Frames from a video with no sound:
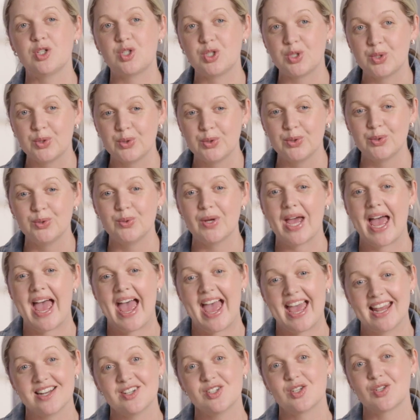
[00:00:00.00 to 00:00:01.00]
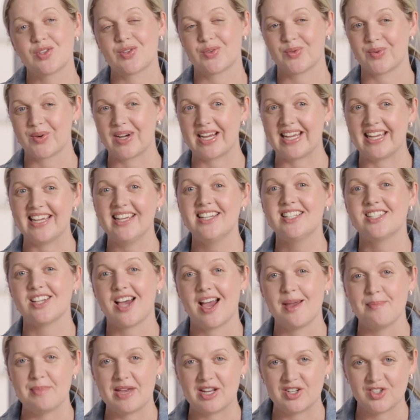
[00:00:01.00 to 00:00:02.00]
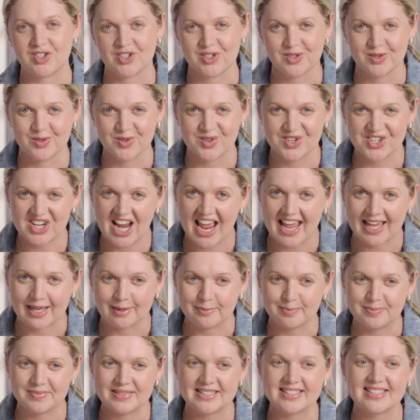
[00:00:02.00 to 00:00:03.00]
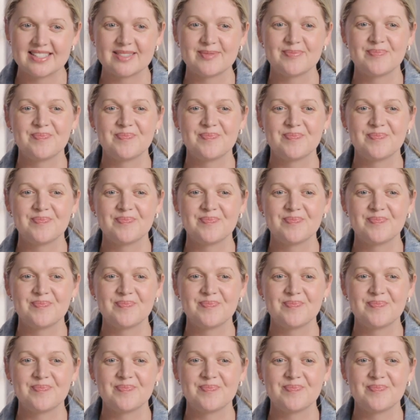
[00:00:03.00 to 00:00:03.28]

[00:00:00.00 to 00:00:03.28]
2- and 3-dimensional shapes.